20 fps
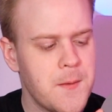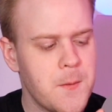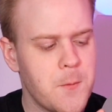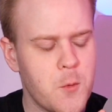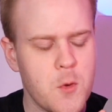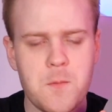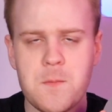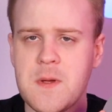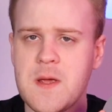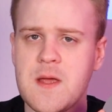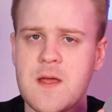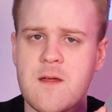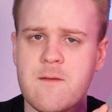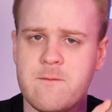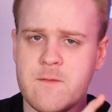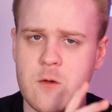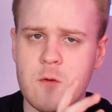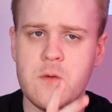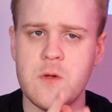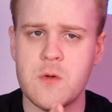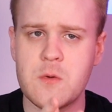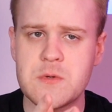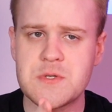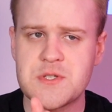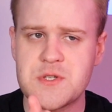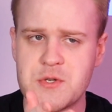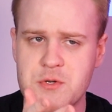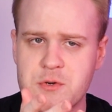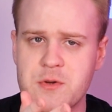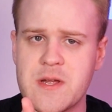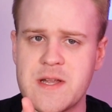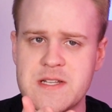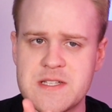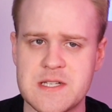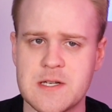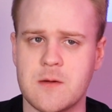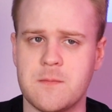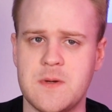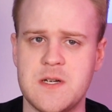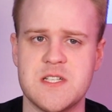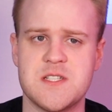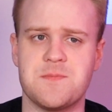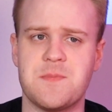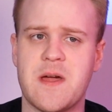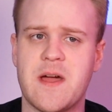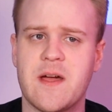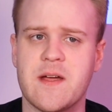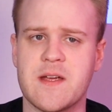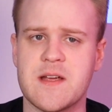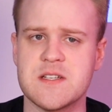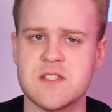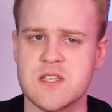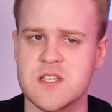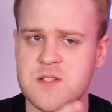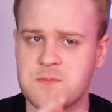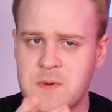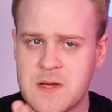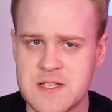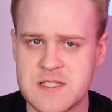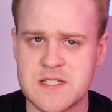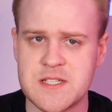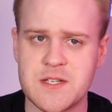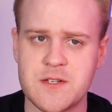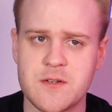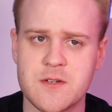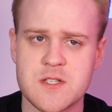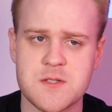would be if you use your Intel-based Mac as a space heater,